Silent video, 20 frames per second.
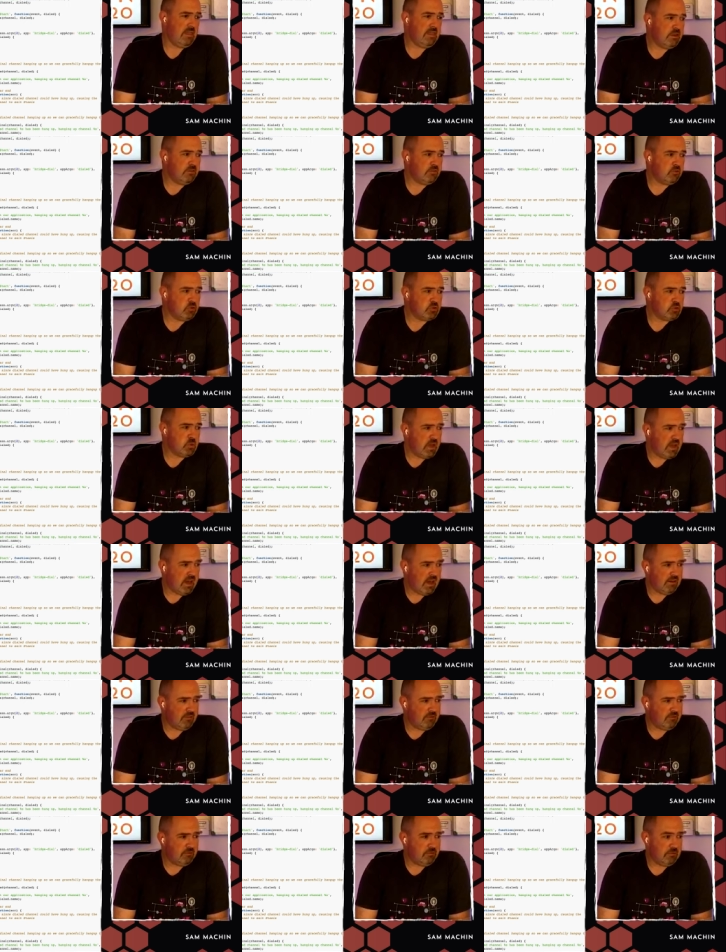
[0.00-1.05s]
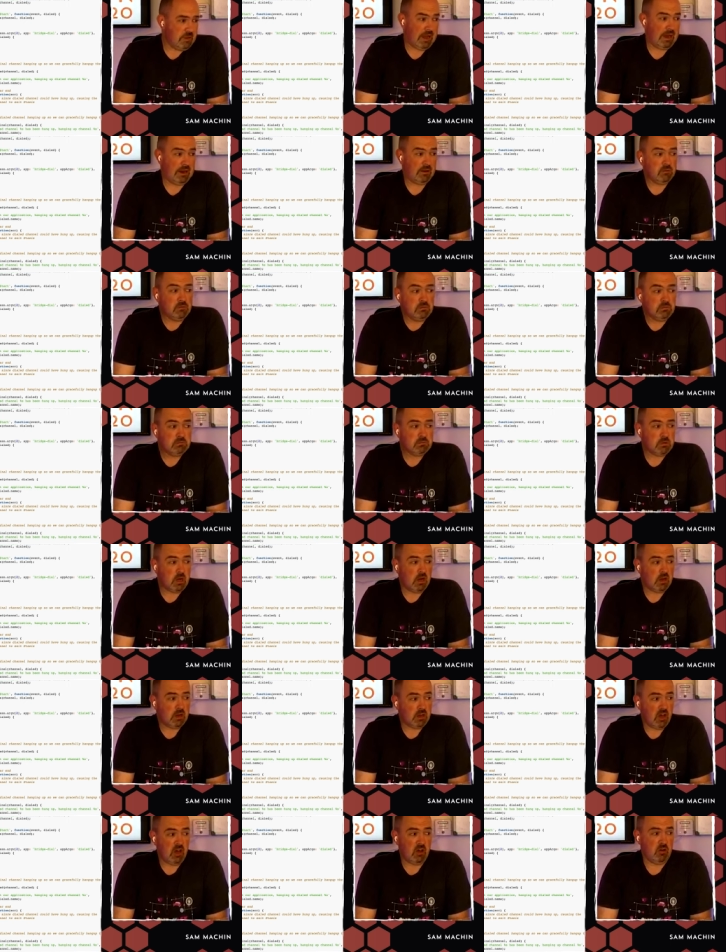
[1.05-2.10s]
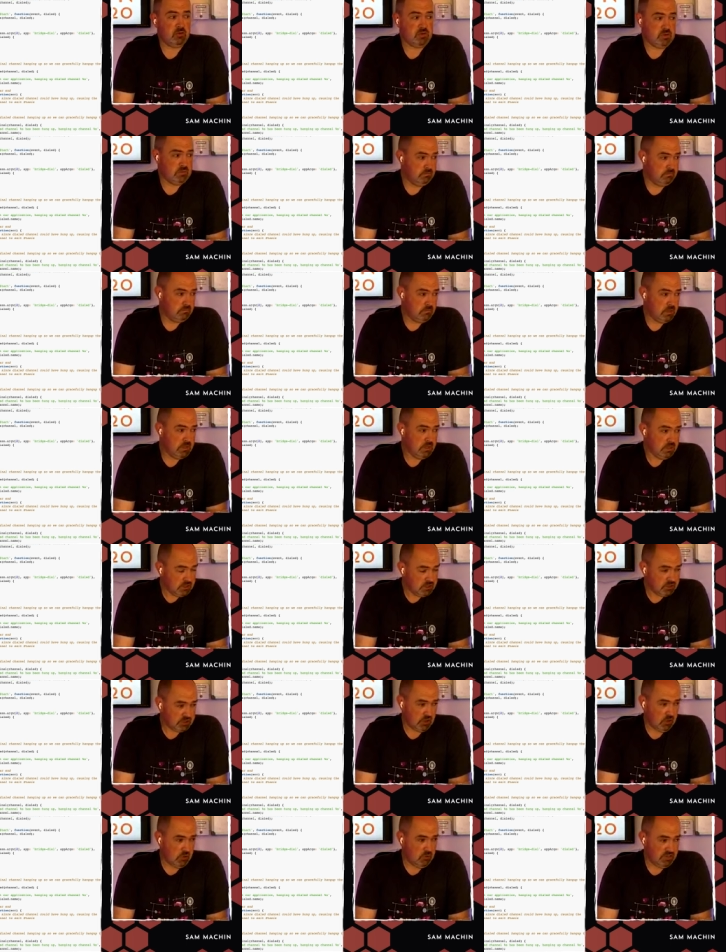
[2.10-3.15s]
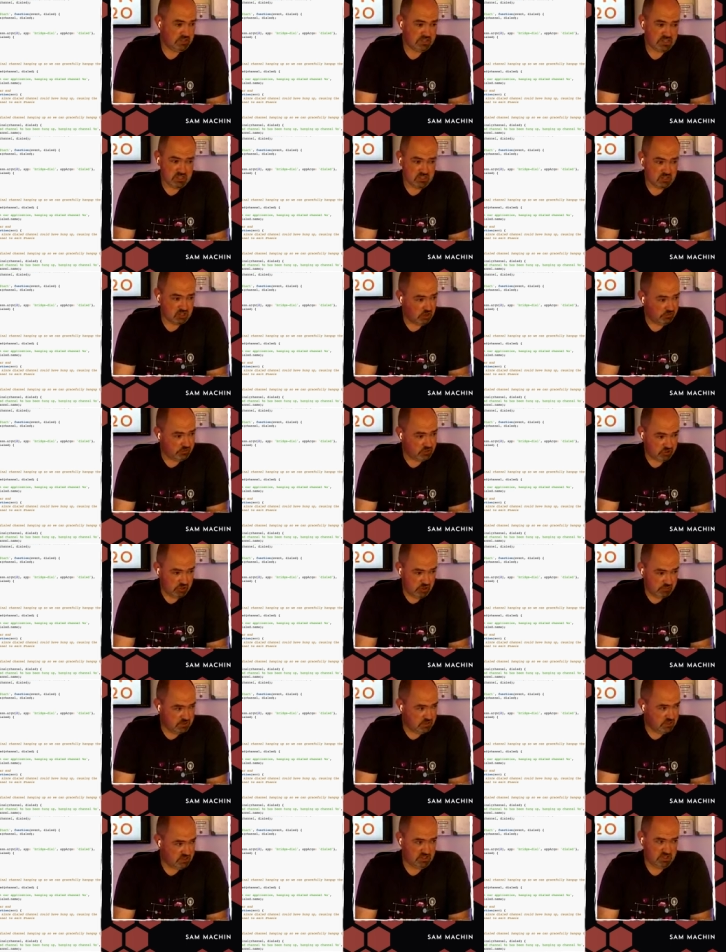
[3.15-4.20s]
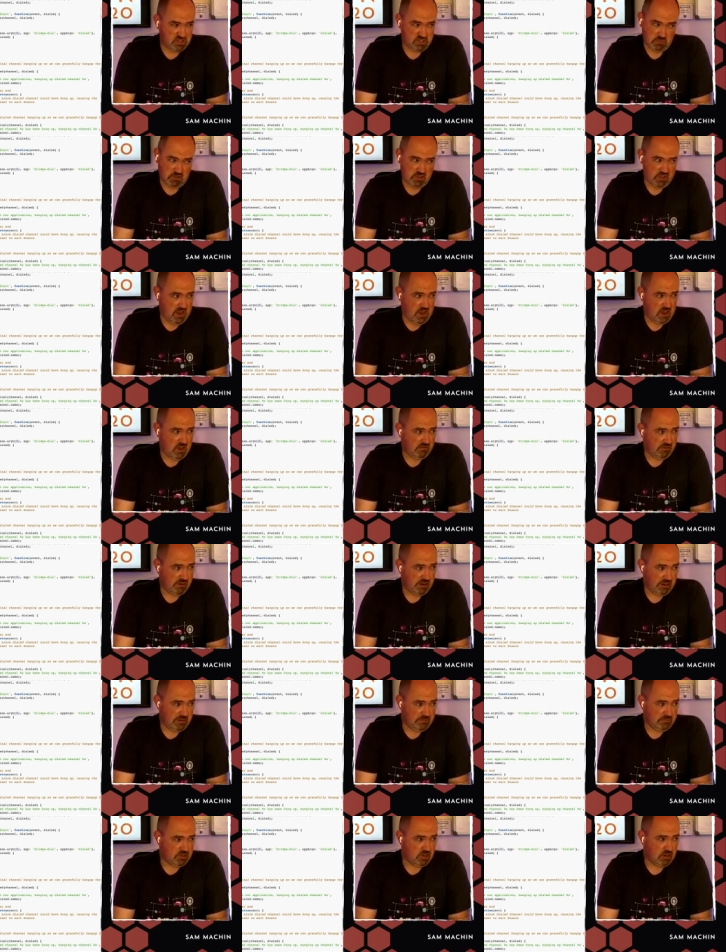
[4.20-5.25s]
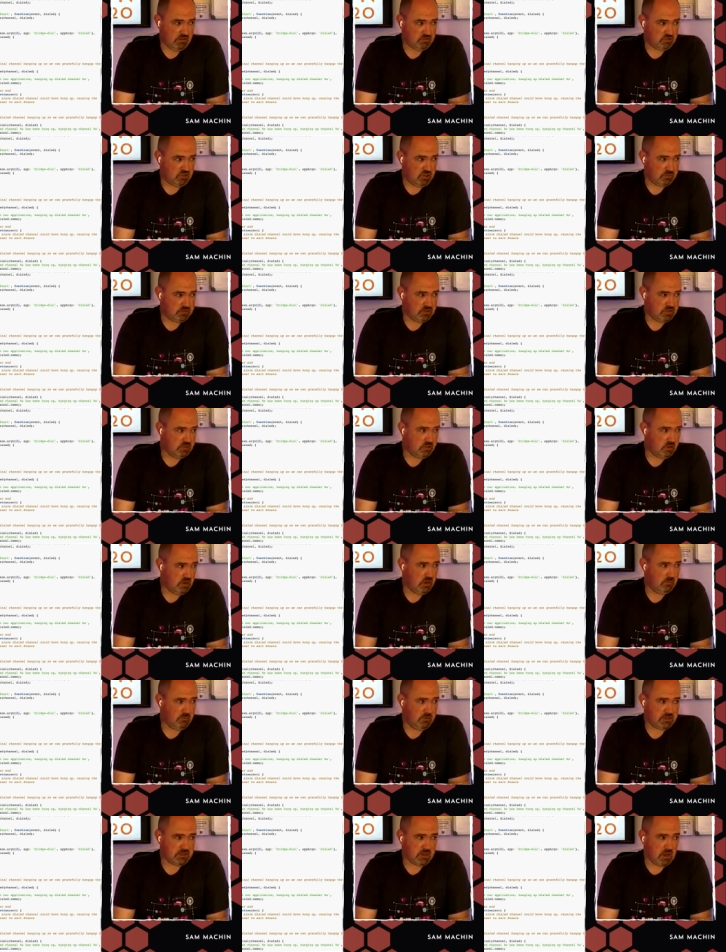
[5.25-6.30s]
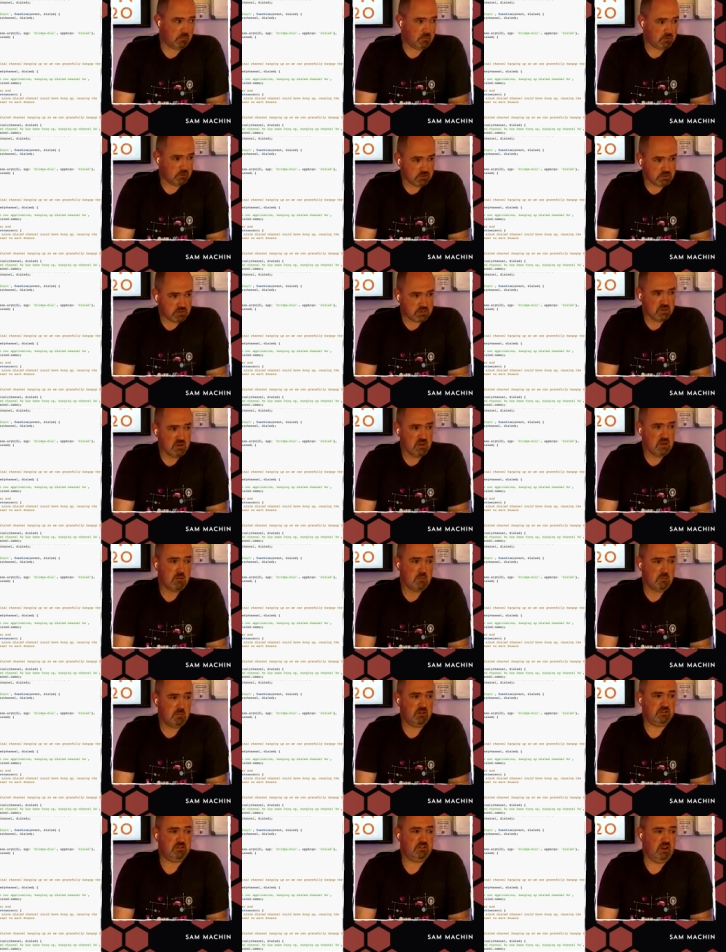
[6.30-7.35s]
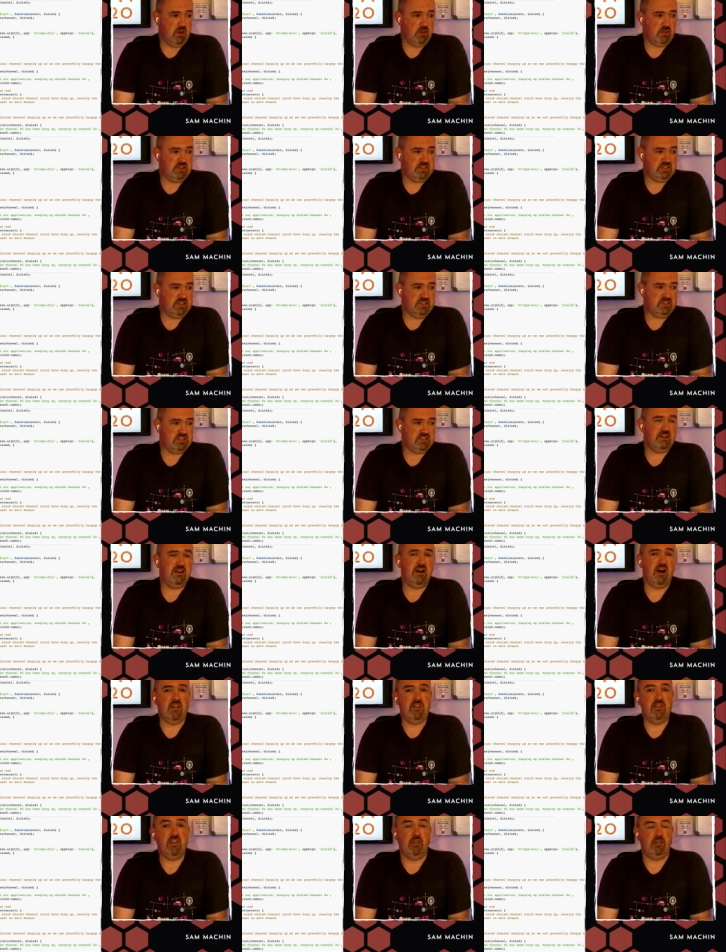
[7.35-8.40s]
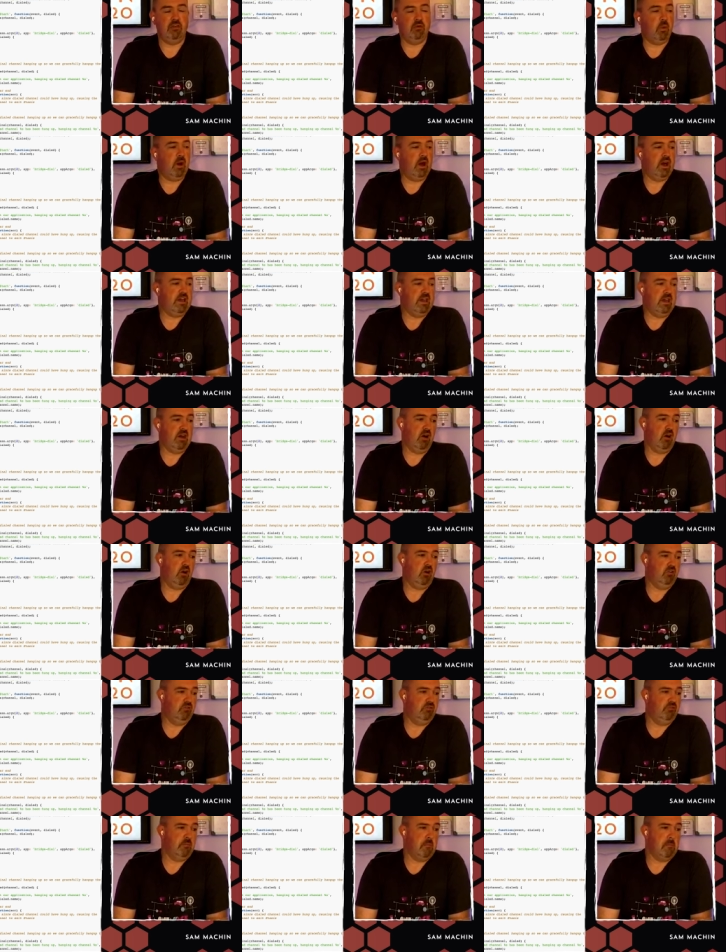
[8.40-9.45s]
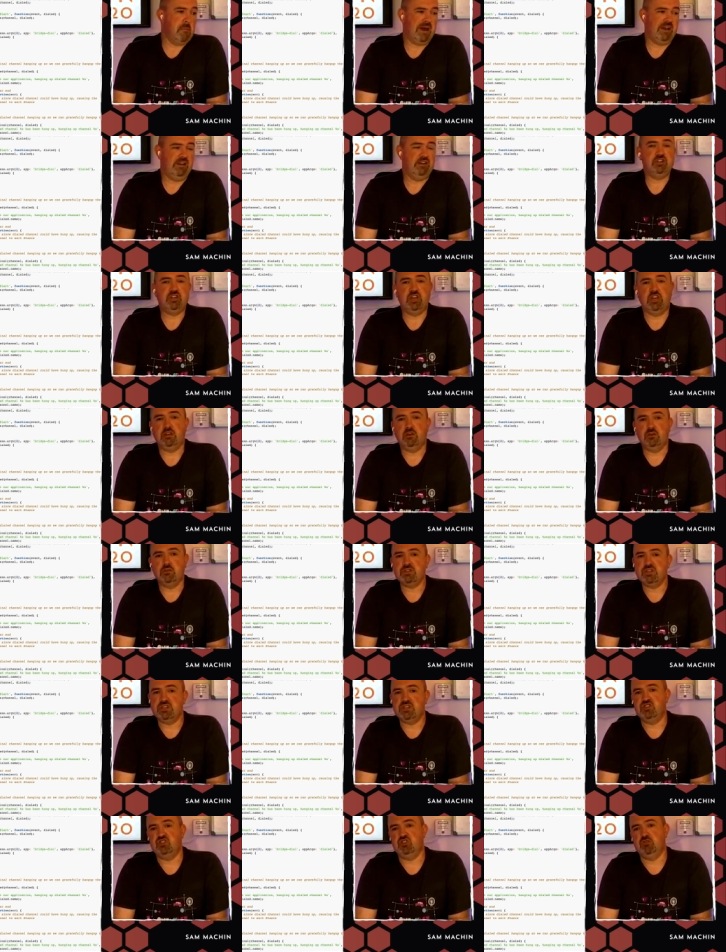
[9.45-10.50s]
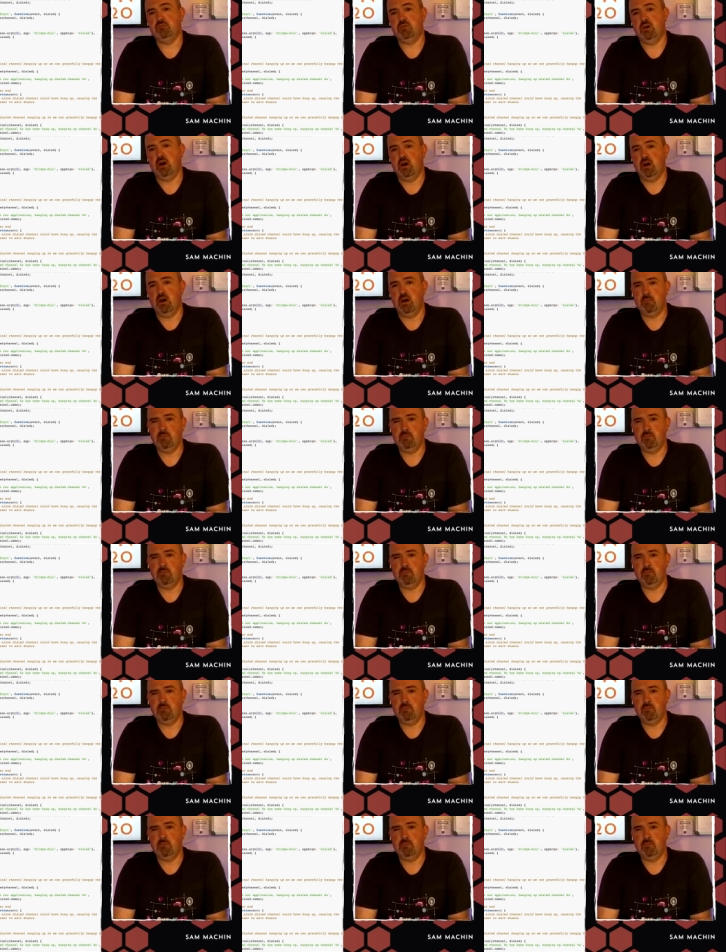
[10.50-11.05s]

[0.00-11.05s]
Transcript: And then of course we have now code. So this is JavaScript. This is some of the ARI JavaScript examples, but you know, this is another way of managing your system.